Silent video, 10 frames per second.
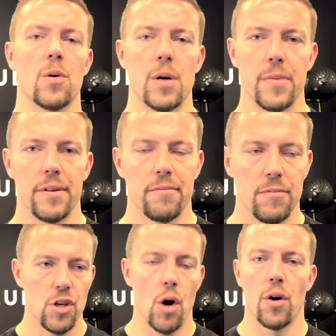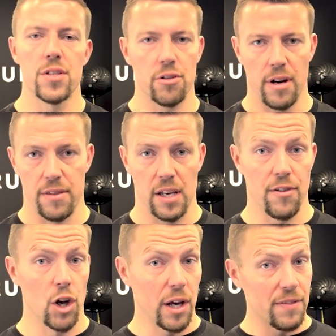equipment, yoga is a great thing. If
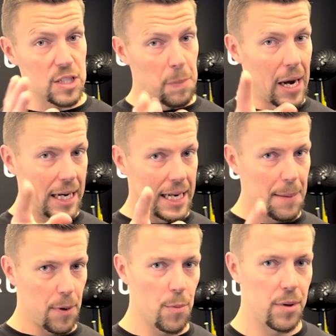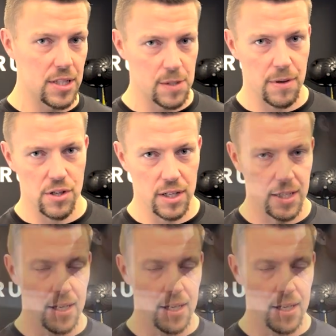you're looking for spine and hip openers especially,